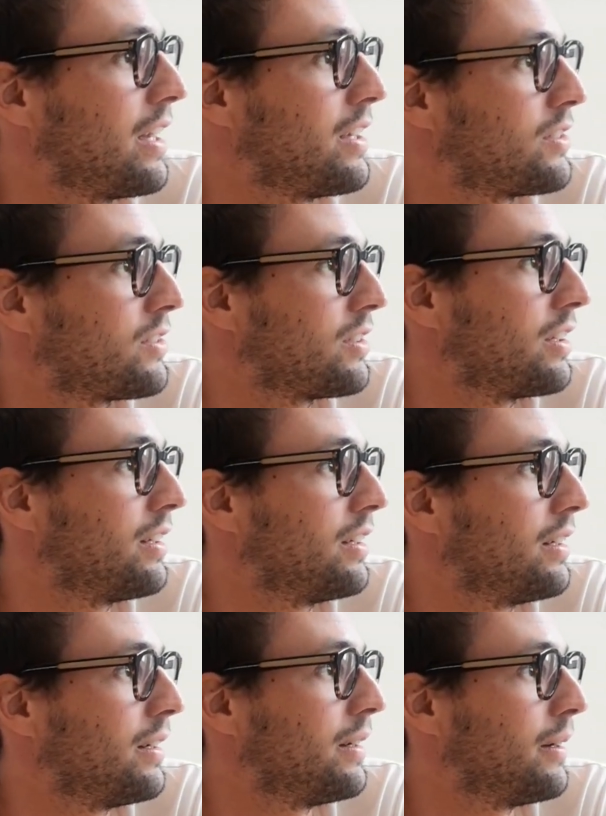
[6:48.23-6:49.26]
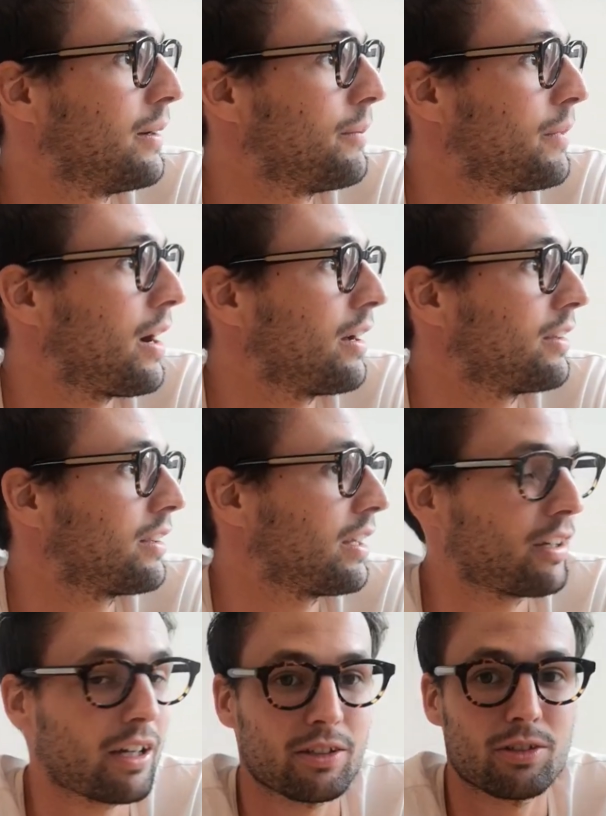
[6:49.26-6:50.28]
is, I
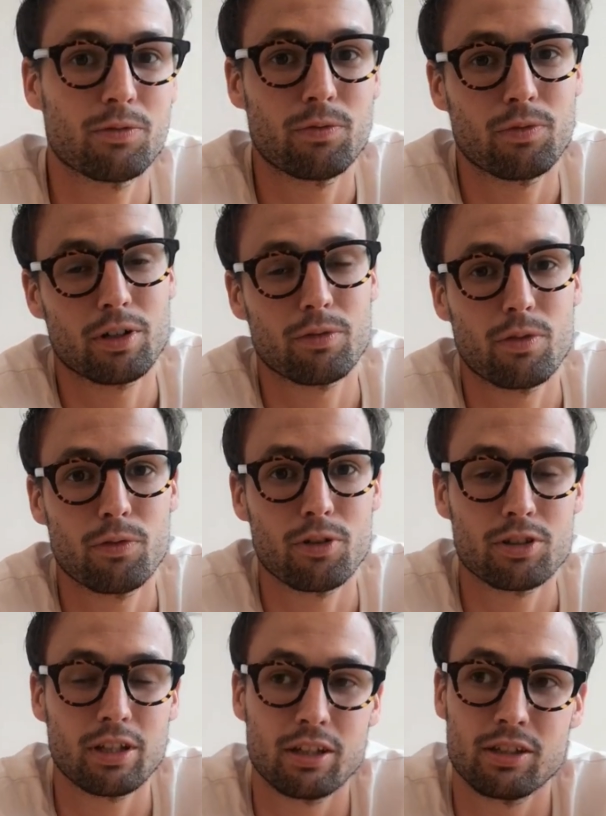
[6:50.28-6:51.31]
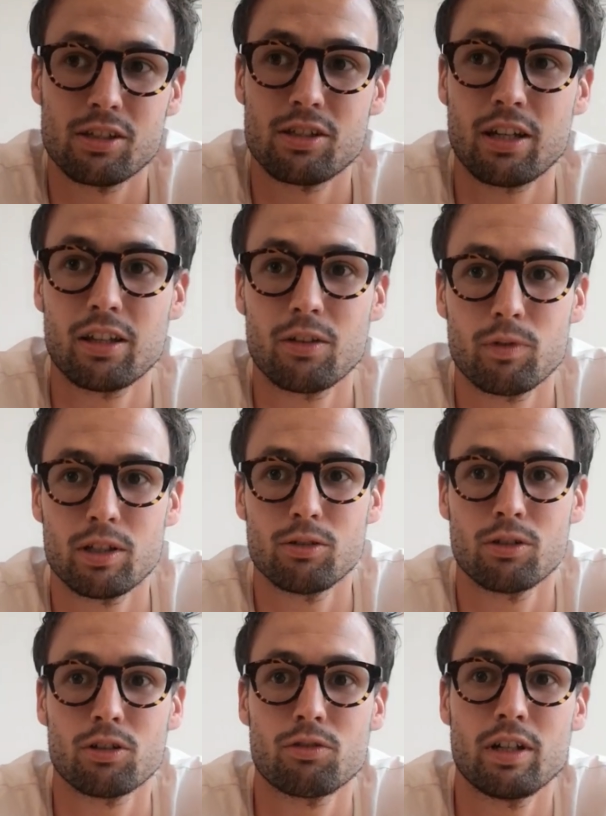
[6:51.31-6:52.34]
think, as one of the first things I said, that we
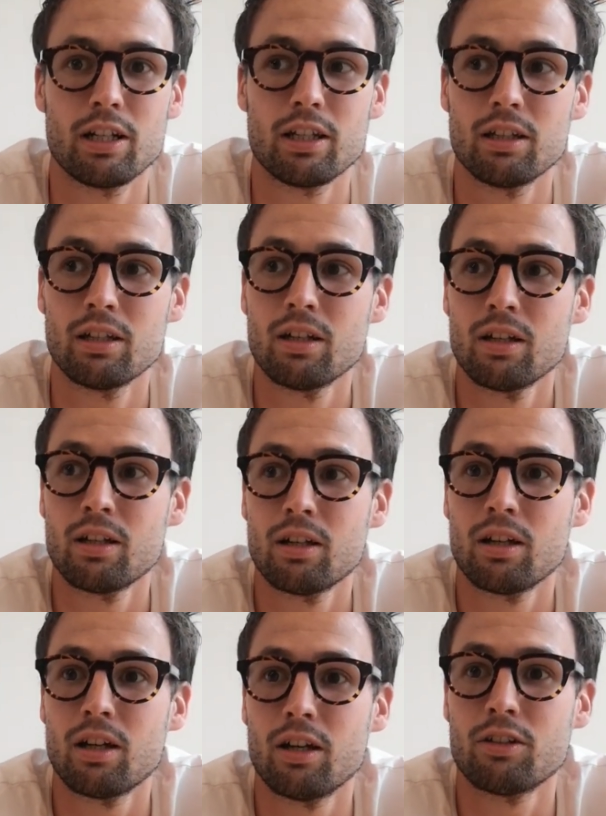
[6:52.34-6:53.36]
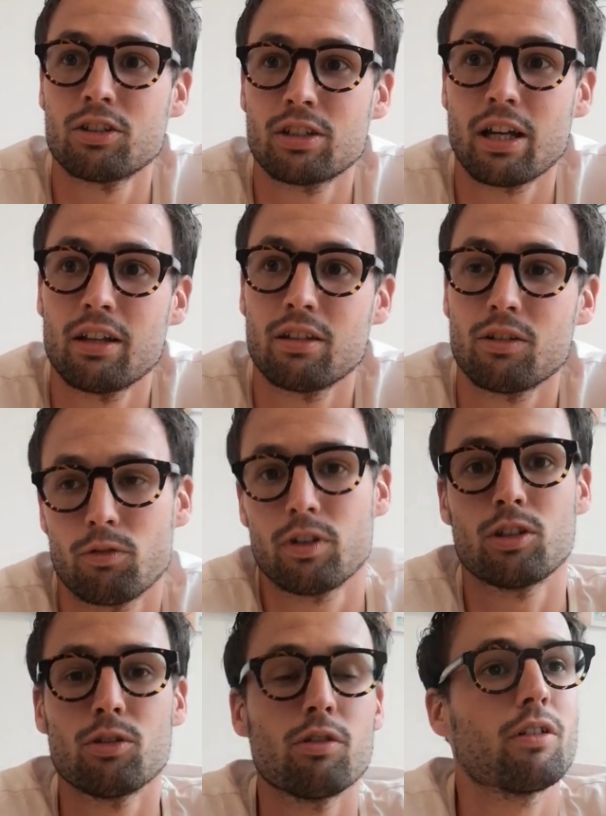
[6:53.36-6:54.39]
do not really understand, or
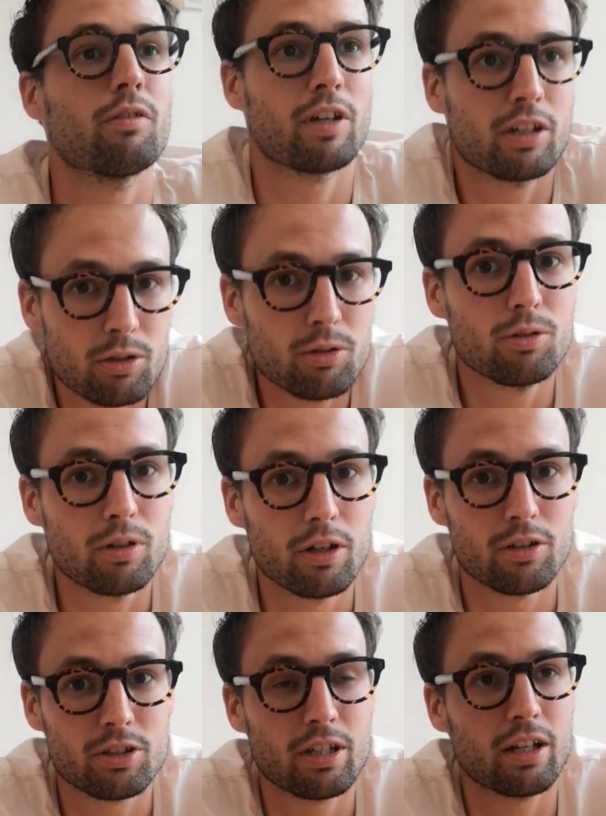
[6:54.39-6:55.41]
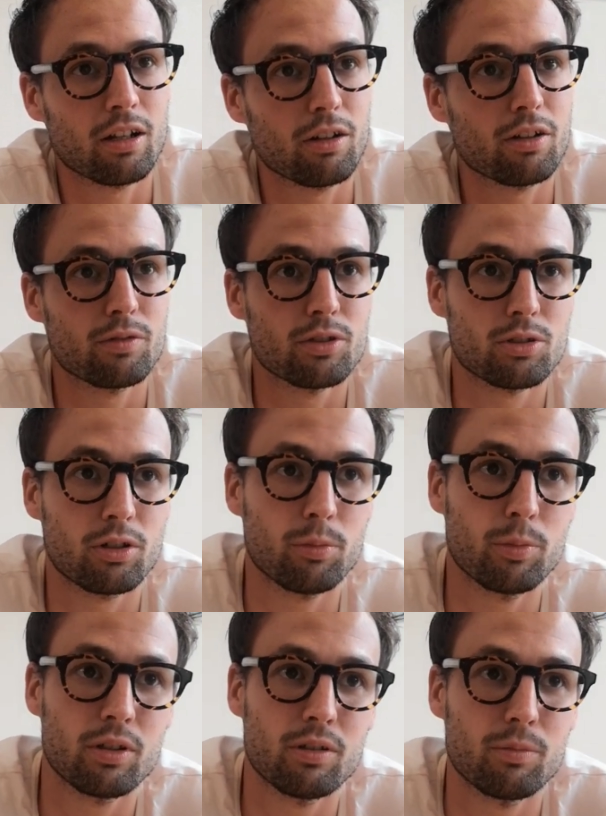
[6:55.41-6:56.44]
we do understand a lot of the
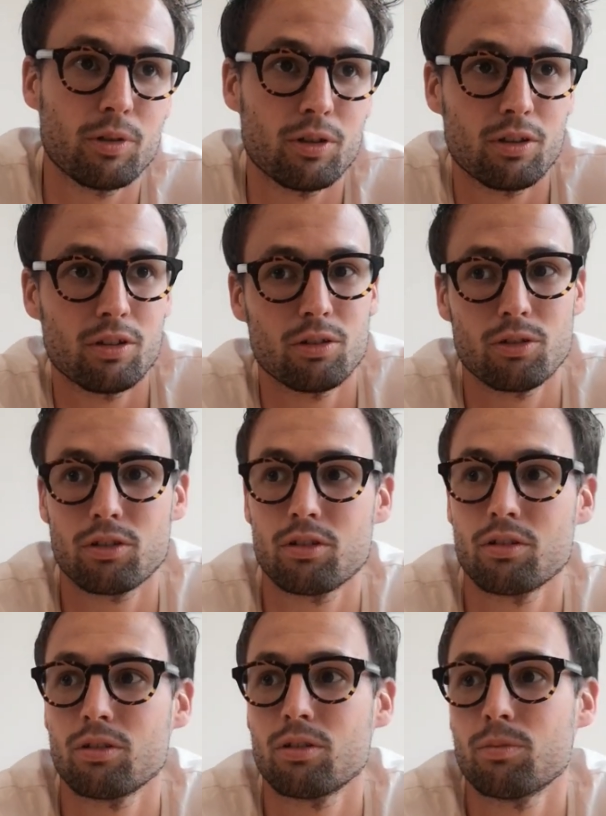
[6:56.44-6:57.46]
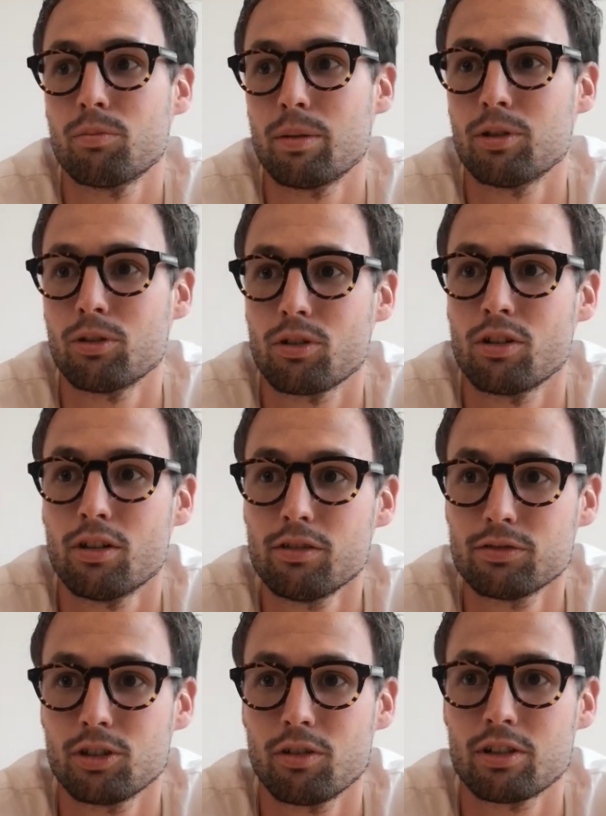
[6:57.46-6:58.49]
soil, but maybe not
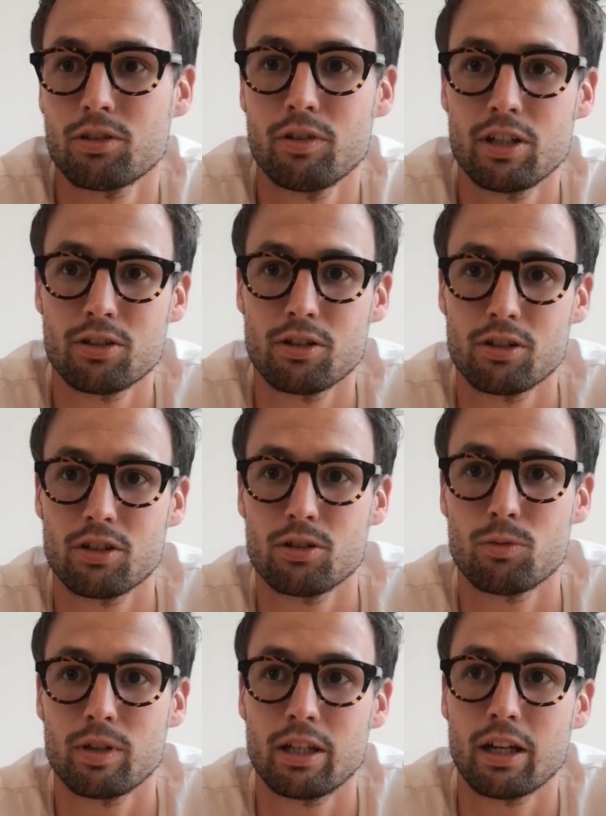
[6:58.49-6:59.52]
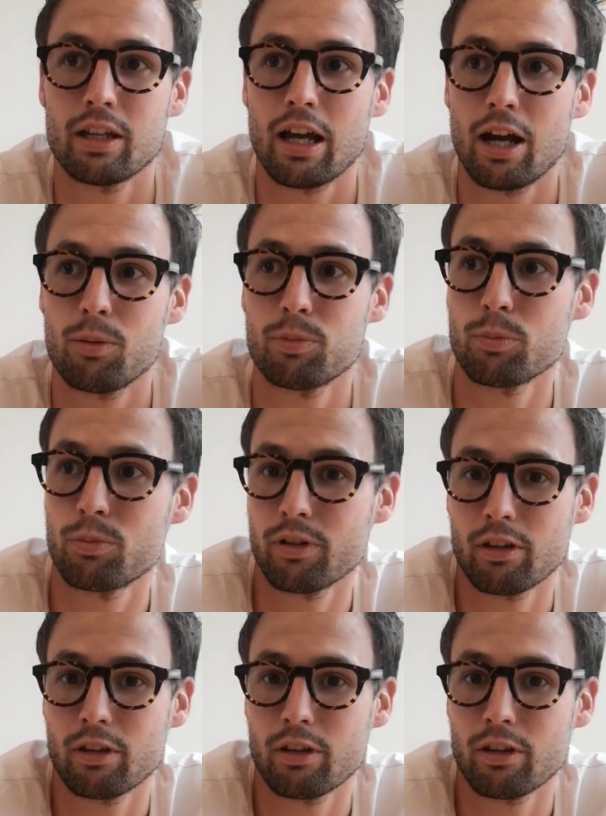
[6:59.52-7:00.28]
enough. So as a researcher, we can help to